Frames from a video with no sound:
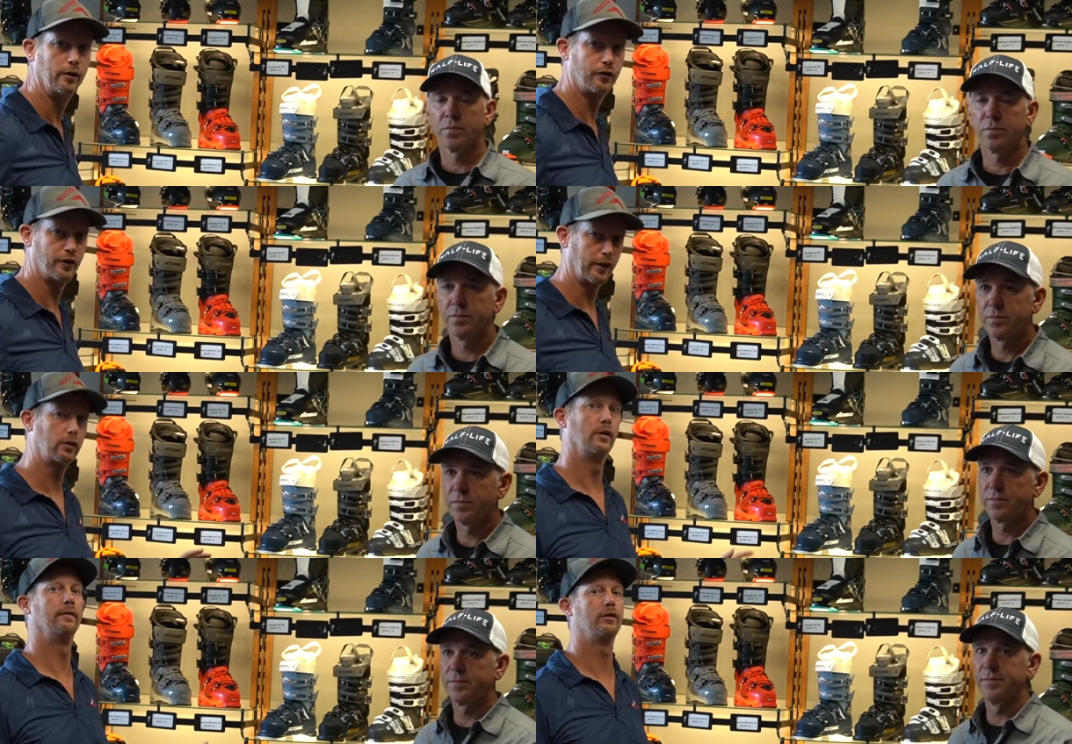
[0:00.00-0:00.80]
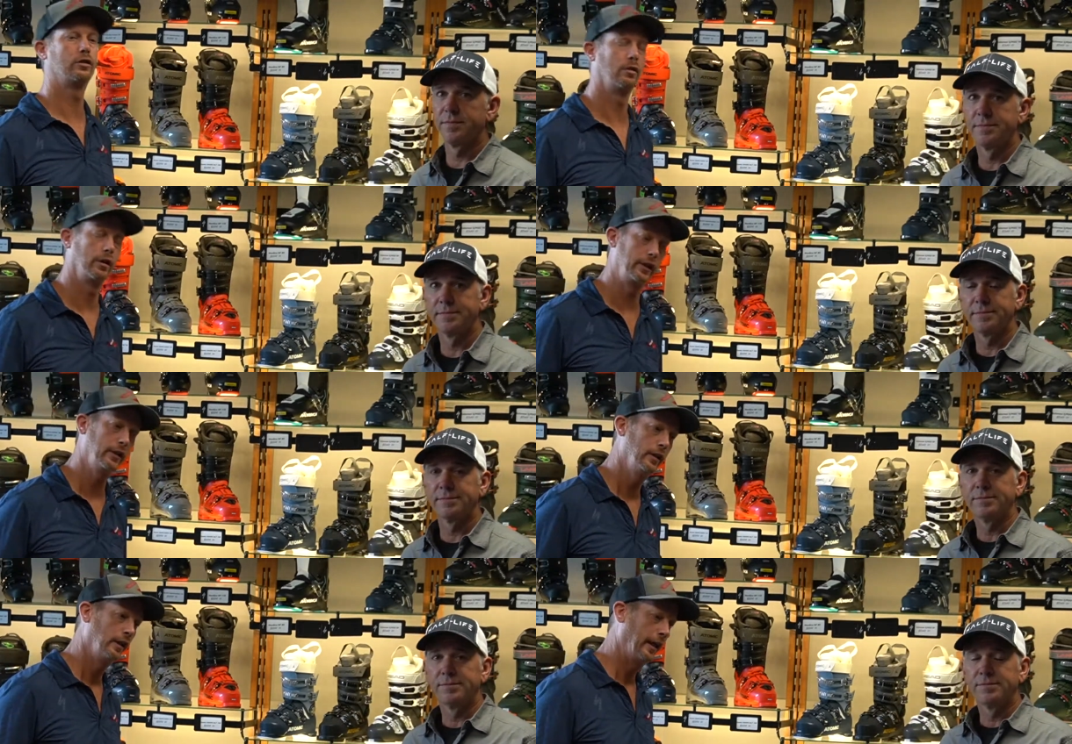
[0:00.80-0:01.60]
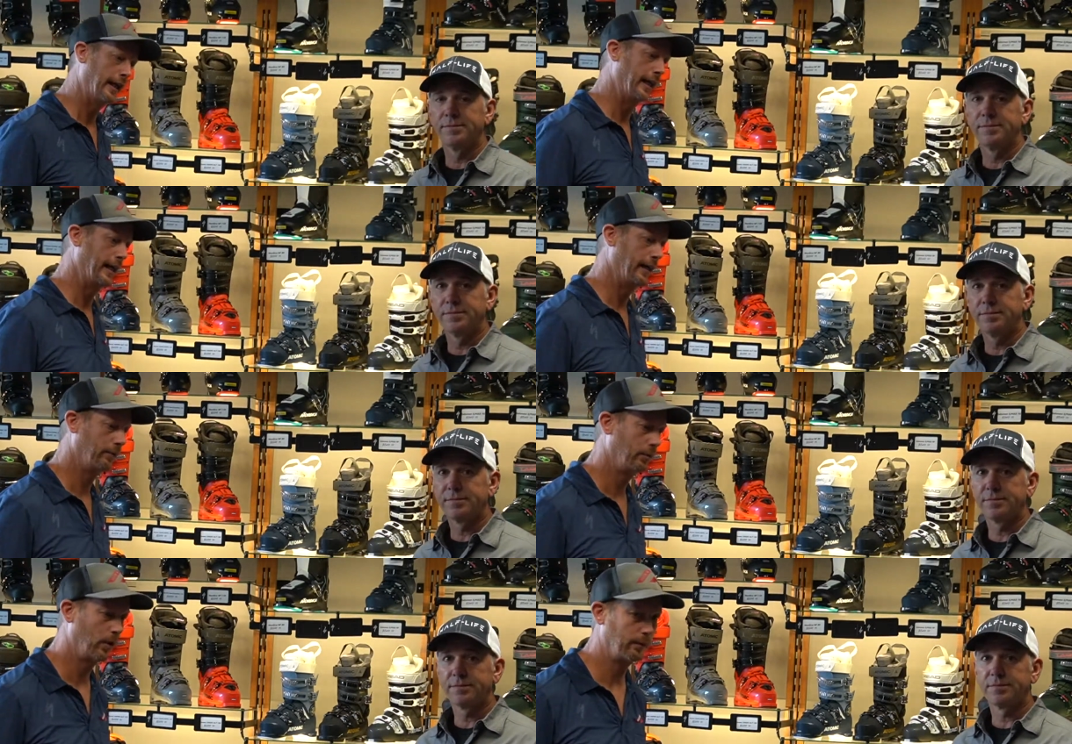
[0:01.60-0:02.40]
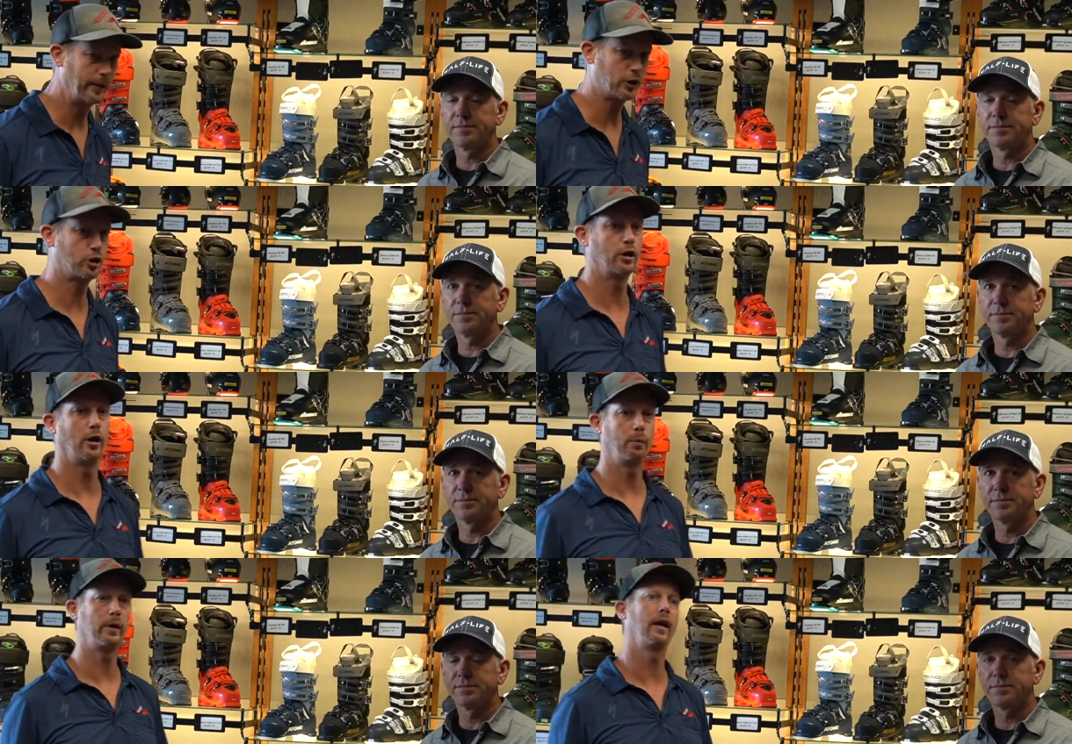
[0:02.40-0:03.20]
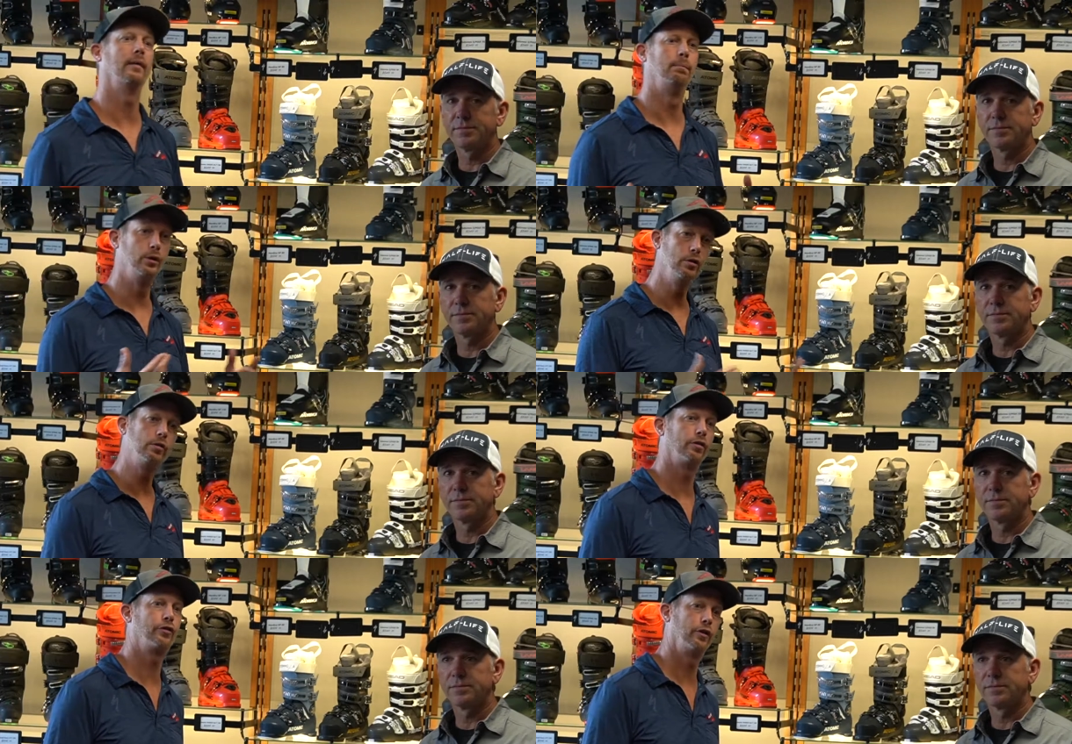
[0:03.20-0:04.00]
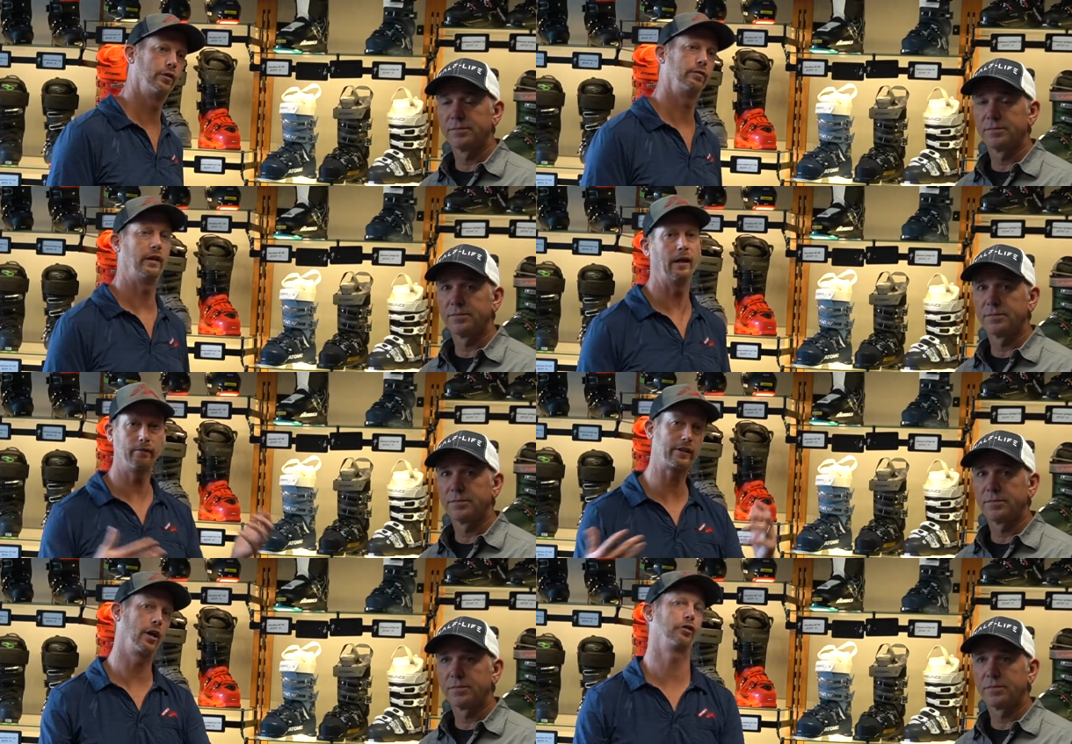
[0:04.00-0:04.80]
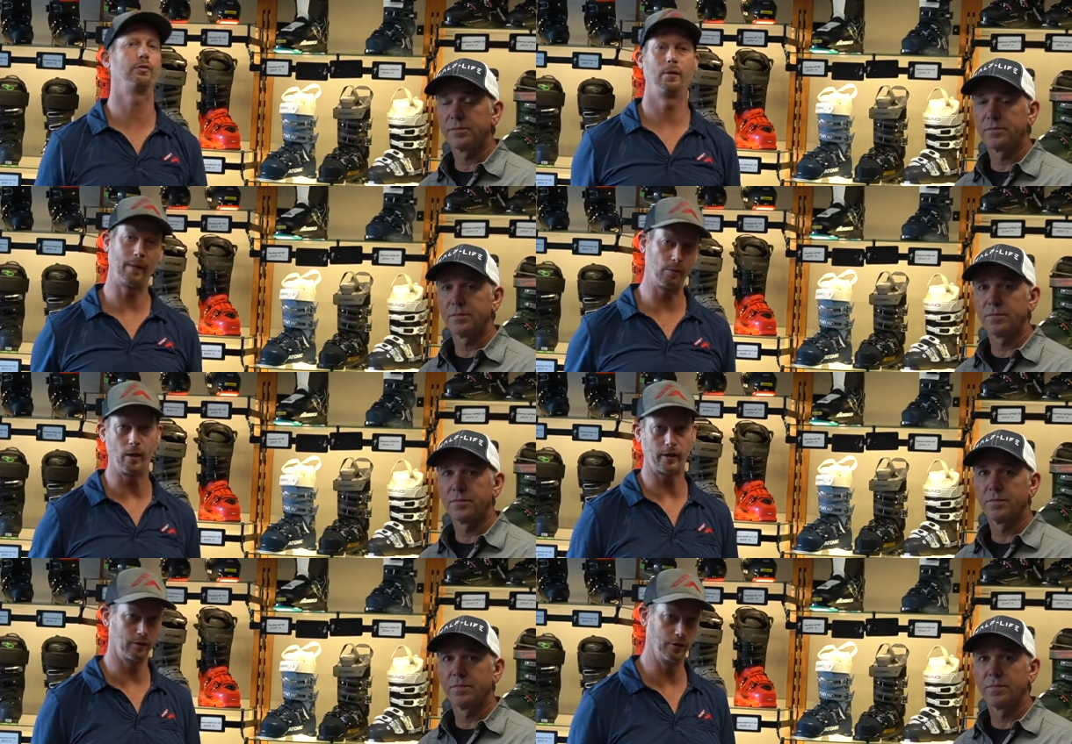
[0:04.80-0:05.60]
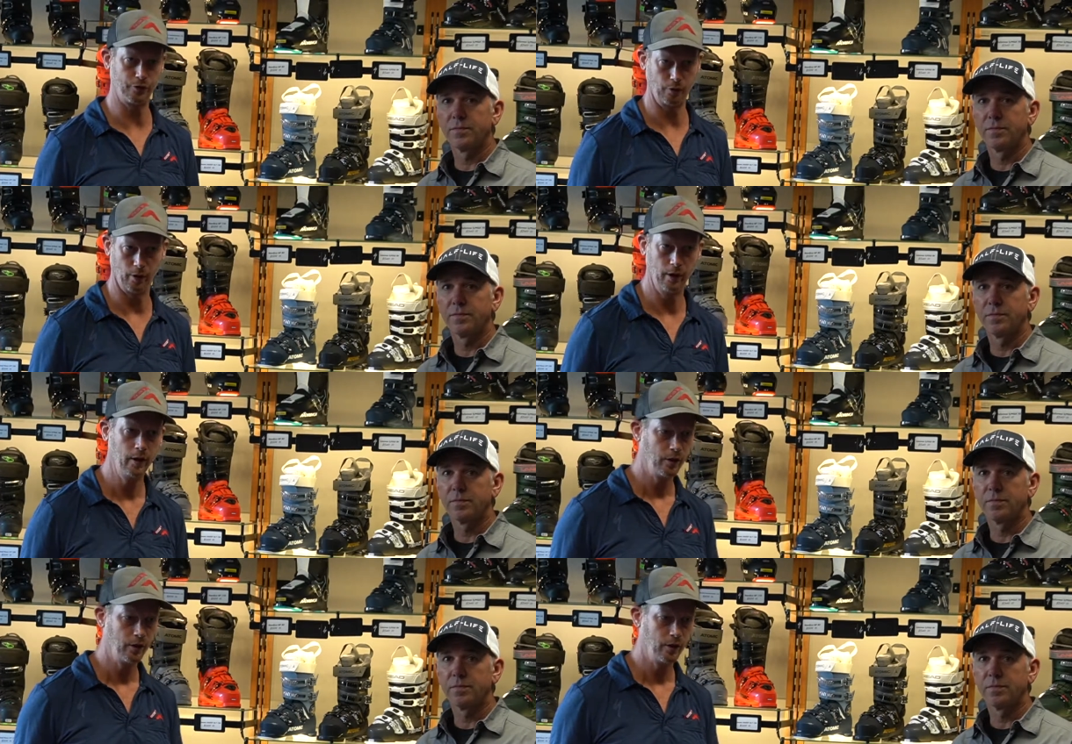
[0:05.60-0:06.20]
Speaker 1: and select our inventory, uh, we want to make sure that we've got a boot to serve every customer that might walk in the store.